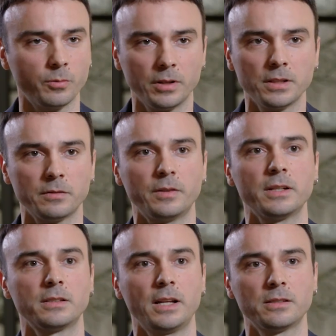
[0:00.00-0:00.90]
or any
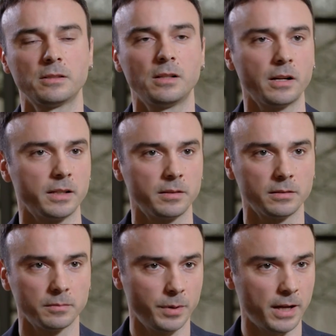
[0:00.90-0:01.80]
device that has a login
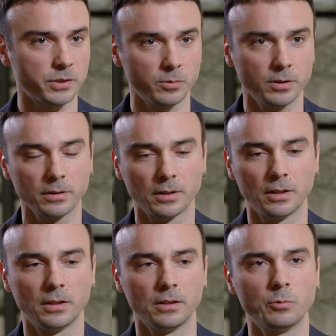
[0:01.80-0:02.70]
password,
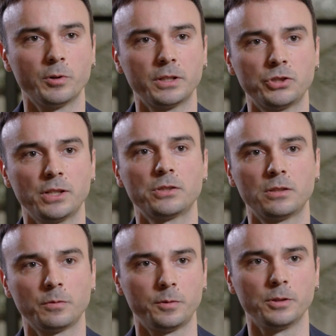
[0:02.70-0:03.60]
you want to change the
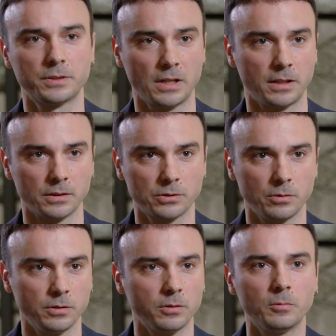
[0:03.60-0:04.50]
default settings. So
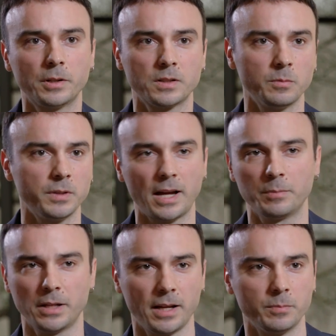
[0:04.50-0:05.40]
you don't want it to be
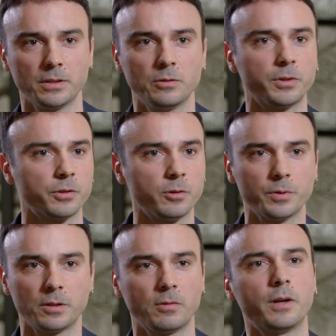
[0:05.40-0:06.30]
admin admin. You want to go
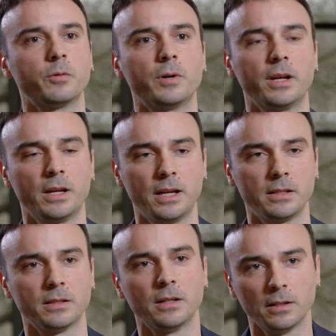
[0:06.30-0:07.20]
in there right away
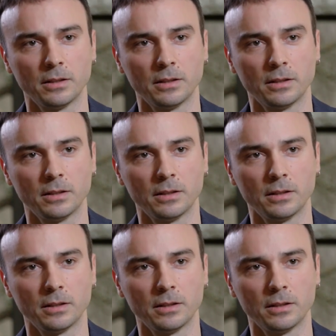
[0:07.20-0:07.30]
and